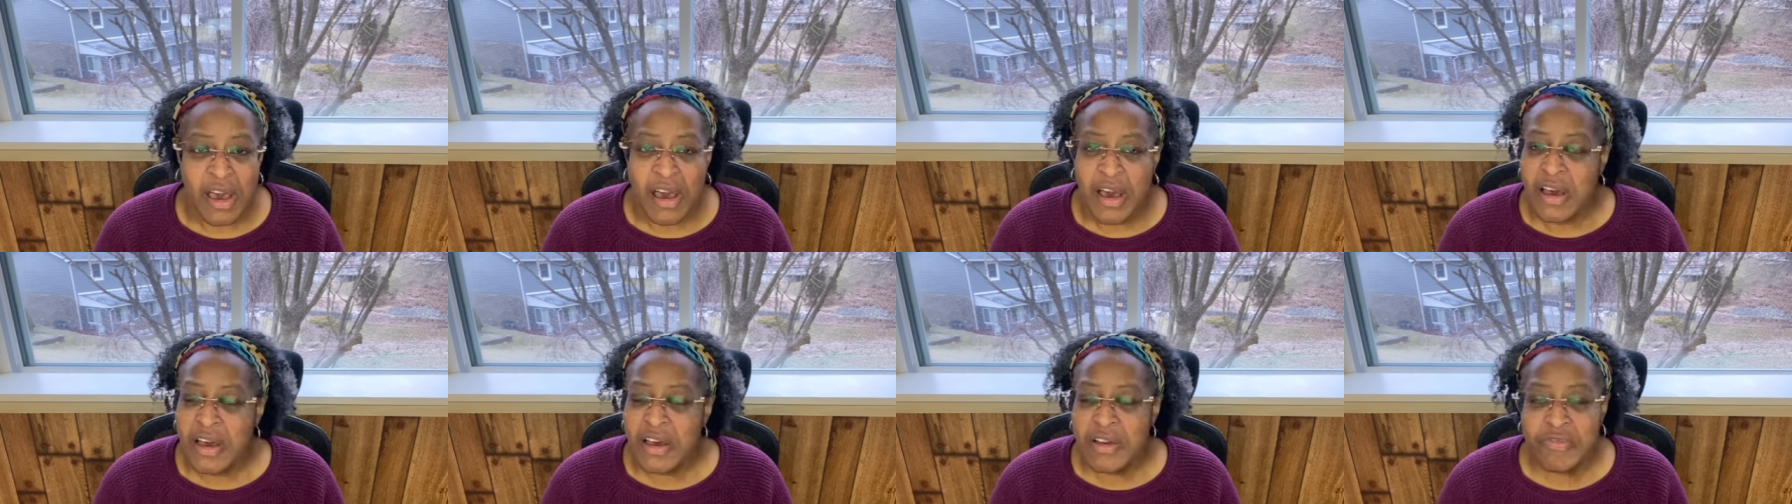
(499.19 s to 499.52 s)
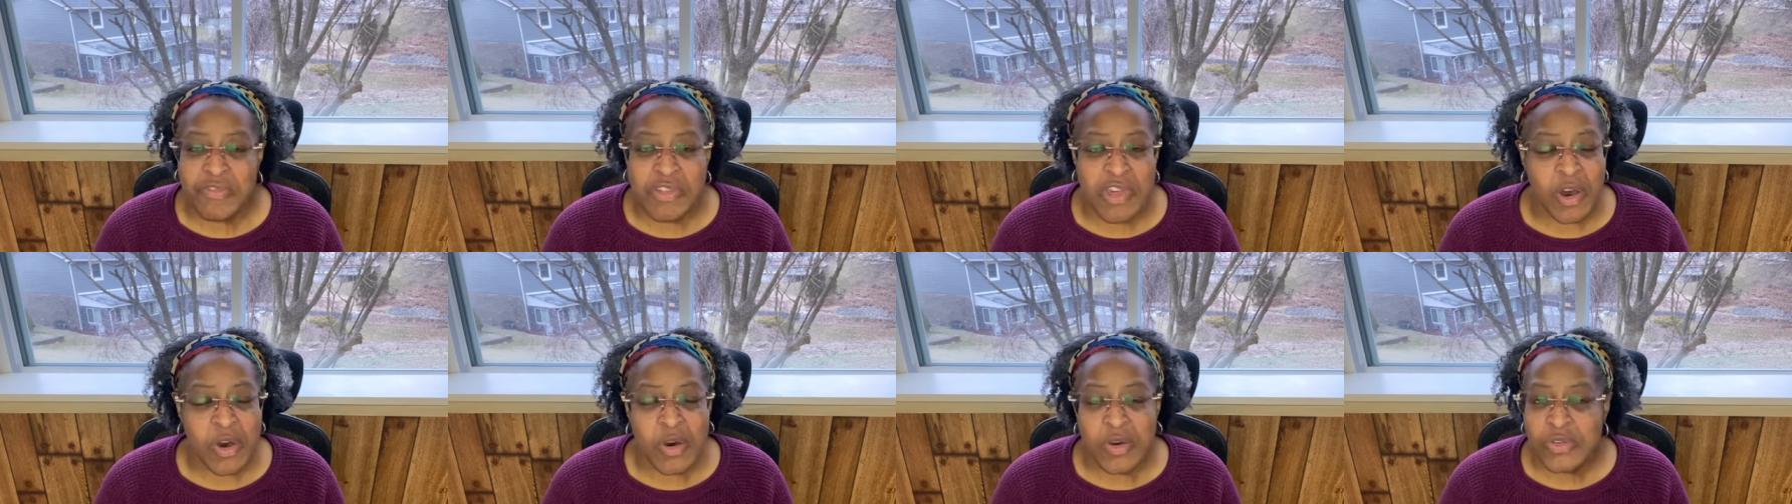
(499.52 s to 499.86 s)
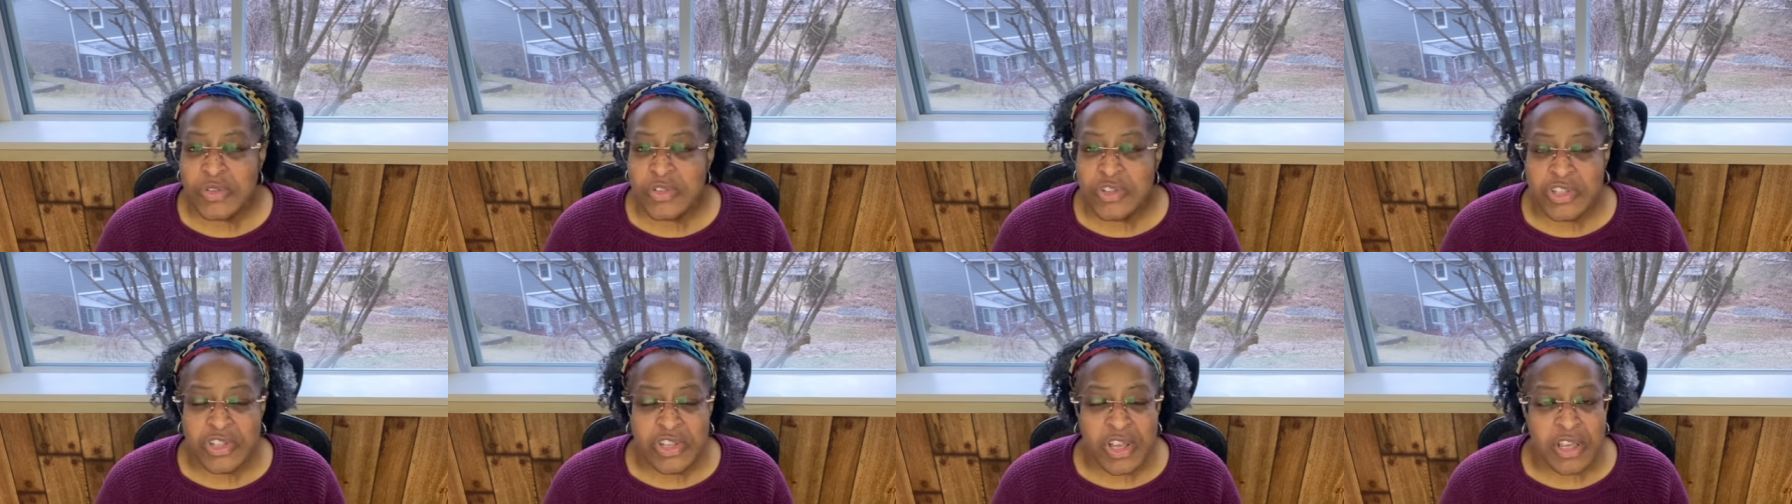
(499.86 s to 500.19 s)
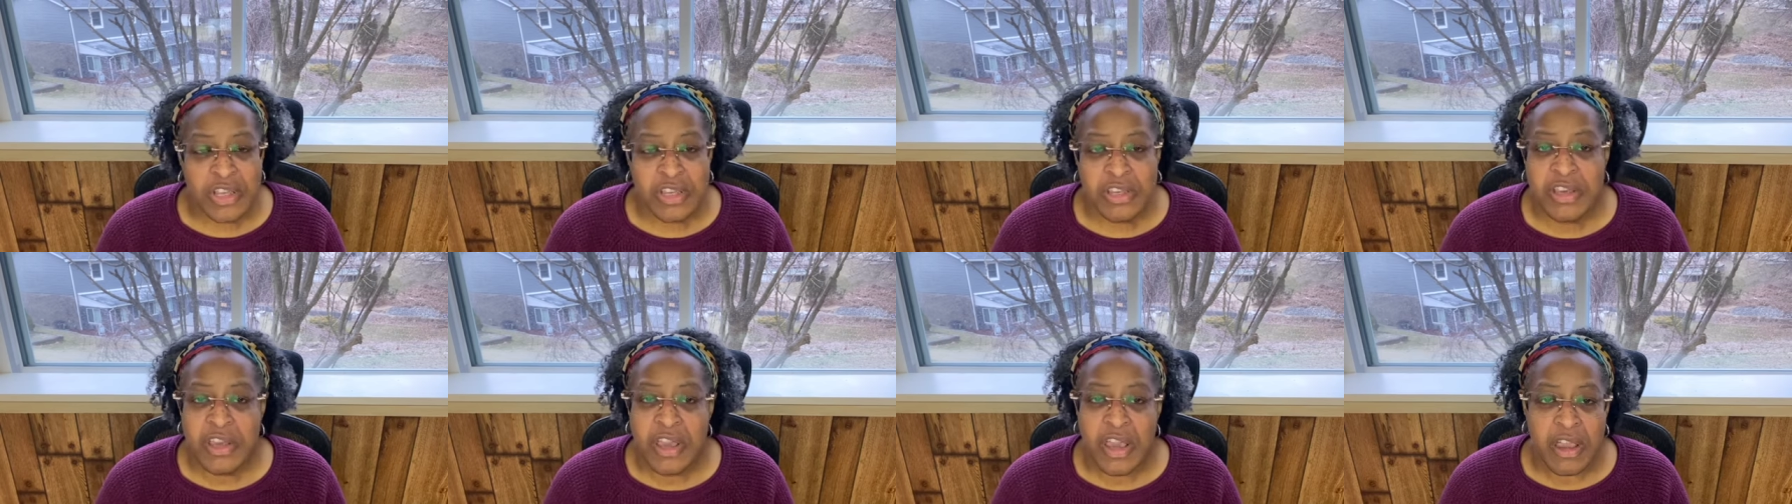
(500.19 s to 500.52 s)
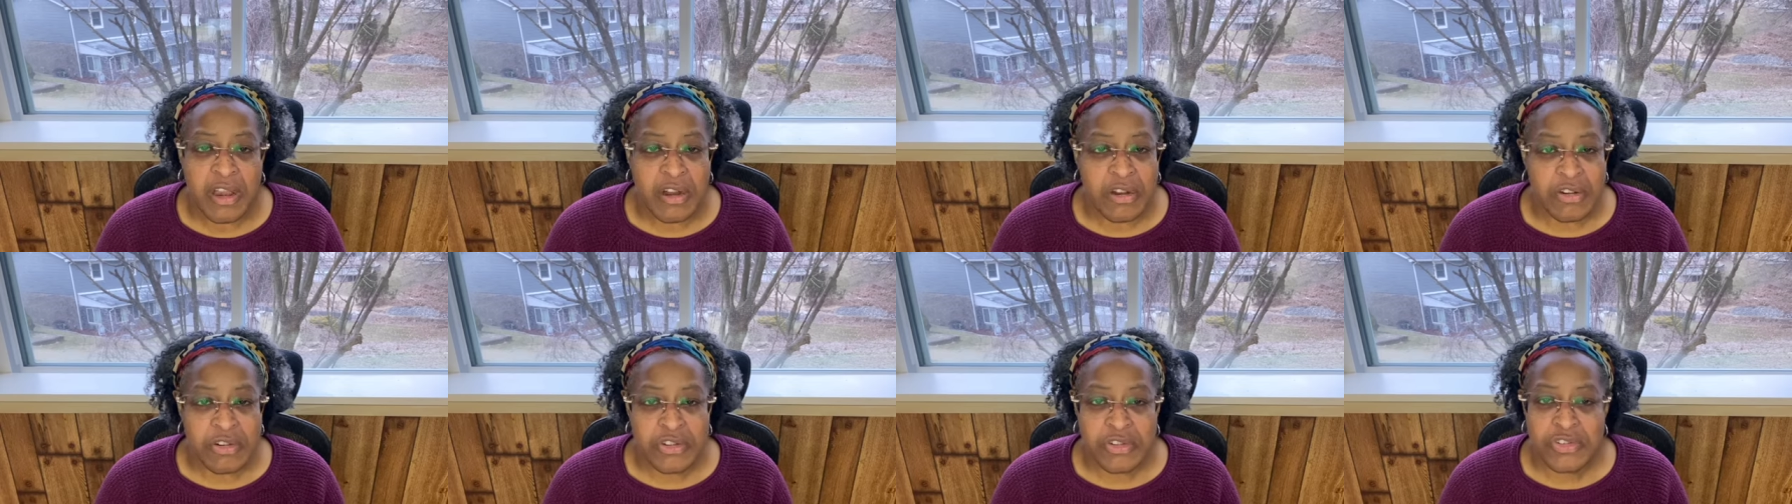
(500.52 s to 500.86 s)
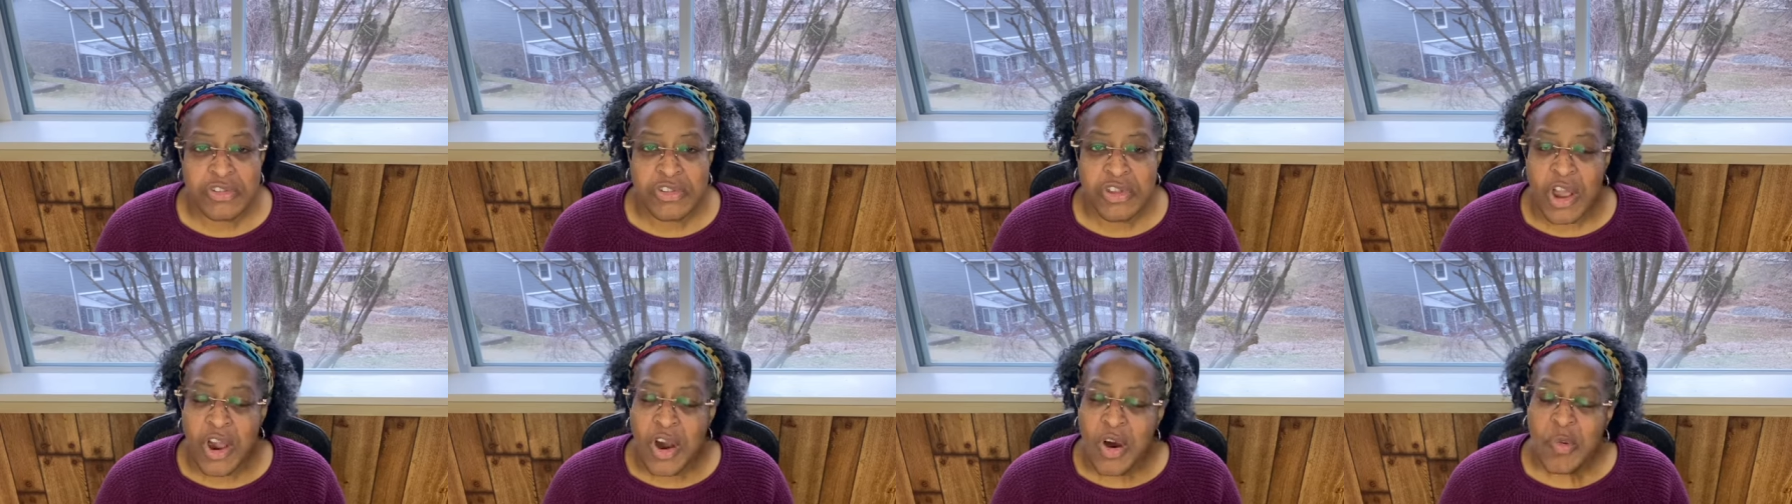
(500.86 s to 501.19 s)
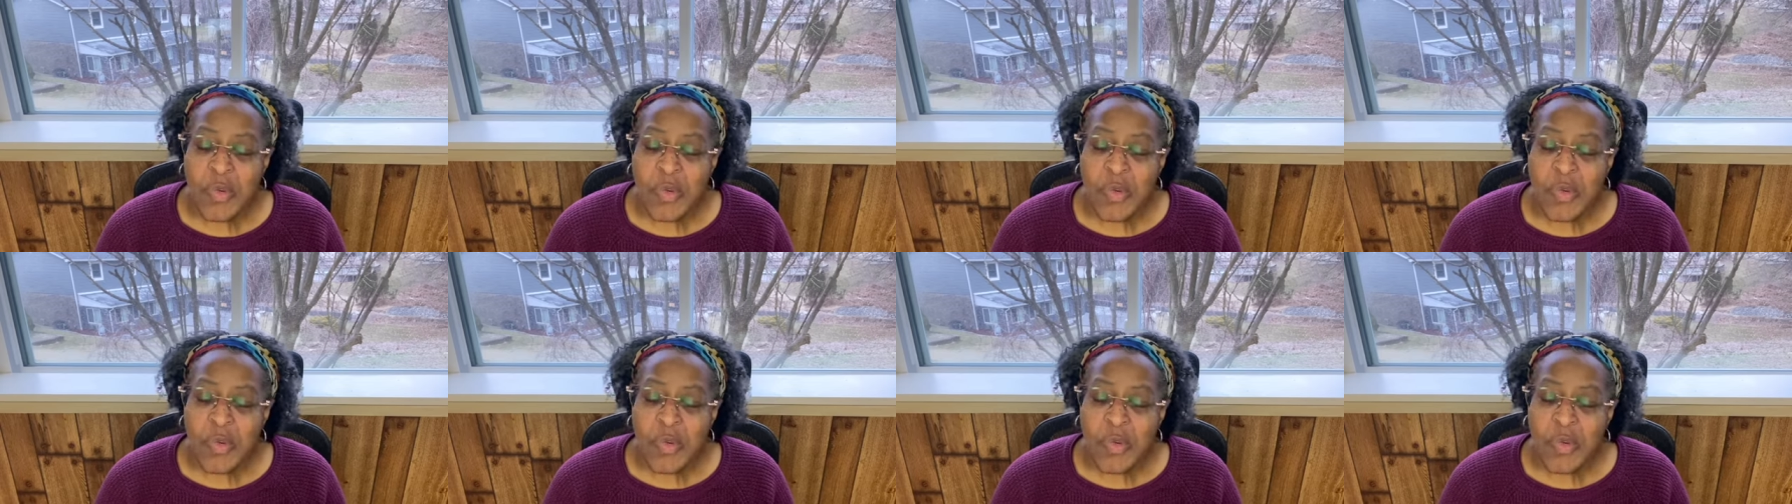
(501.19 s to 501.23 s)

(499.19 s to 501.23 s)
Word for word: of those years